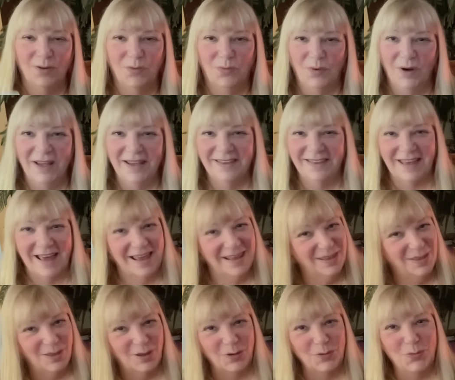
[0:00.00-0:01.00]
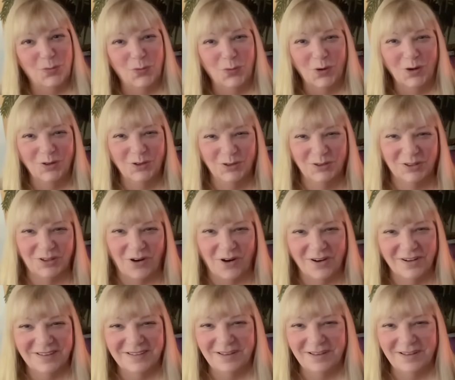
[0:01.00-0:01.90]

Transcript: with the World card.